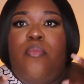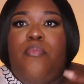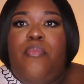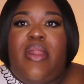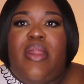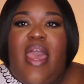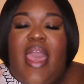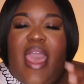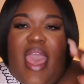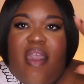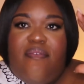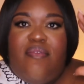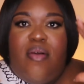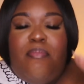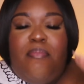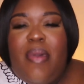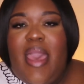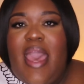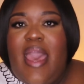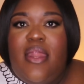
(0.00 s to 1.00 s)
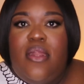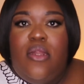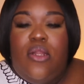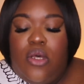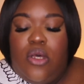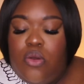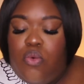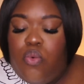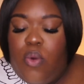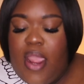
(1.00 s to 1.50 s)
But I have a matte
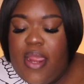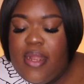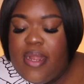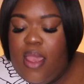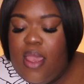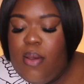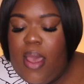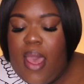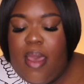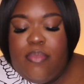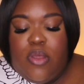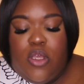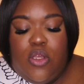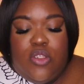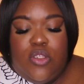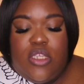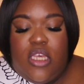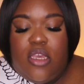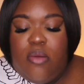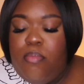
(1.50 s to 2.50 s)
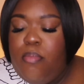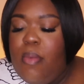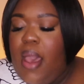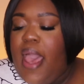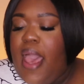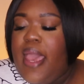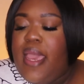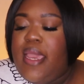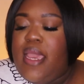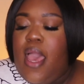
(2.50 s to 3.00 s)
look right now. I'm using
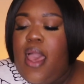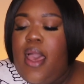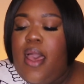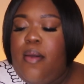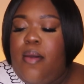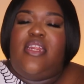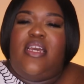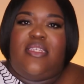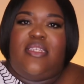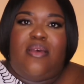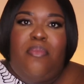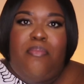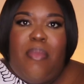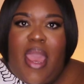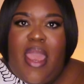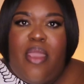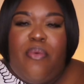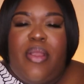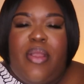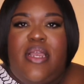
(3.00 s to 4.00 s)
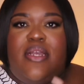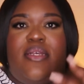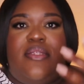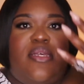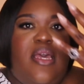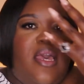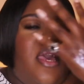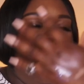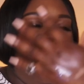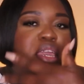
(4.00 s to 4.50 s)
my Danessa
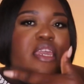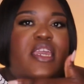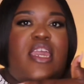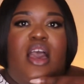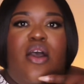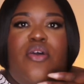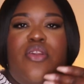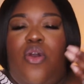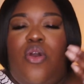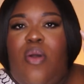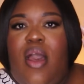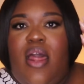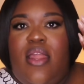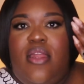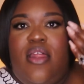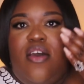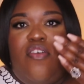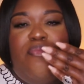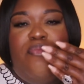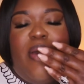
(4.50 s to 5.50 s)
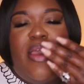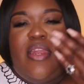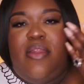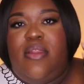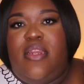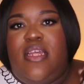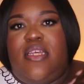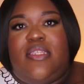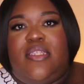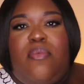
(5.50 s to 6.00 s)
Myricks. Y'all know I love my
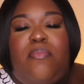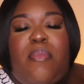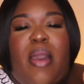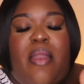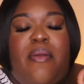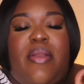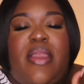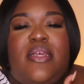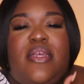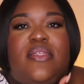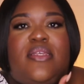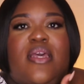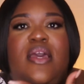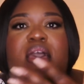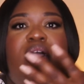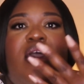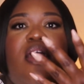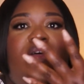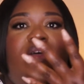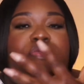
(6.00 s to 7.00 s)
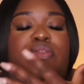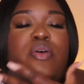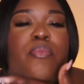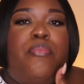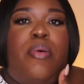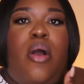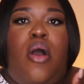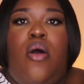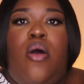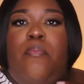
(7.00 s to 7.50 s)
Danessa Myricks. The
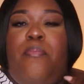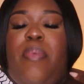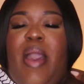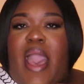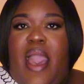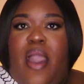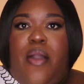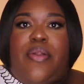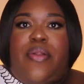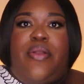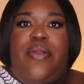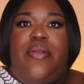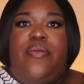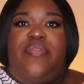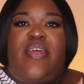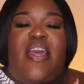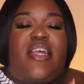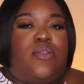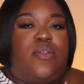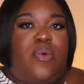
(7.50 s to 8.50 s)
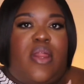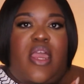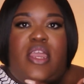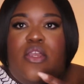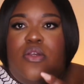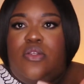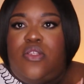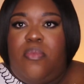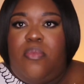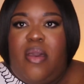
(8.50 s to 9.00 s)
Balm Powder. That's what I
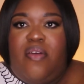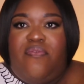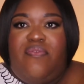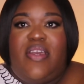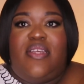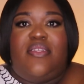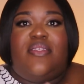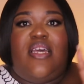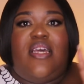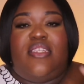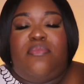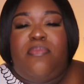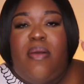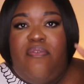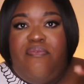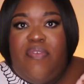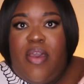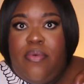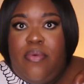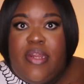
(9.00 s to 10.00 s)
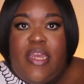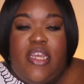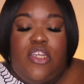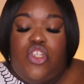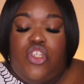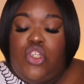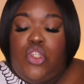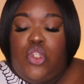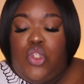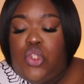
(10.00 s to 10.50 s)
use on my face. That's my
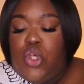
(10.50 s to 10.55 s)
foundation.